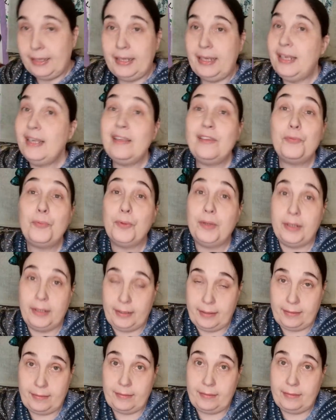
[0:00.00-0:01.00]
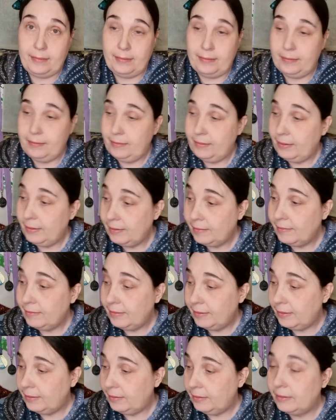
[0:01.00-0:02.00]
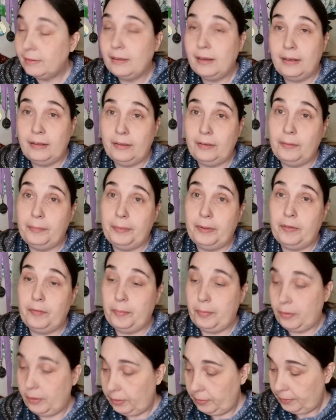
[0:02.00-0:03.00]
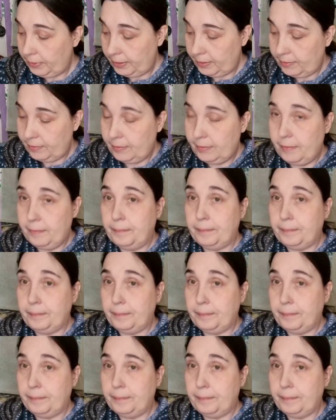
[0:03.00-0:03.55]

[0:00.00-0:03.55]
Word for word: It is what it is. It's still a little bit of progress.